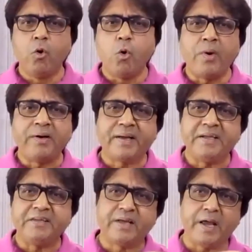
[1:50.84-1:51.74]
no one
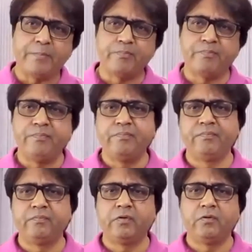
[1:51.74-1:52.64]
can escape
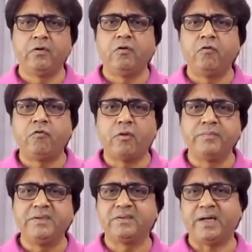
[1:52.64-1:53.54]

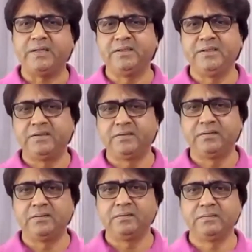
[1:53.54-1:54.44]
from these
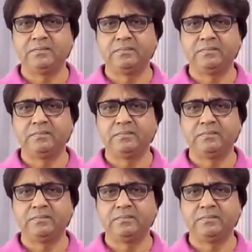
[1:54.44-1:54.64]
tragedies.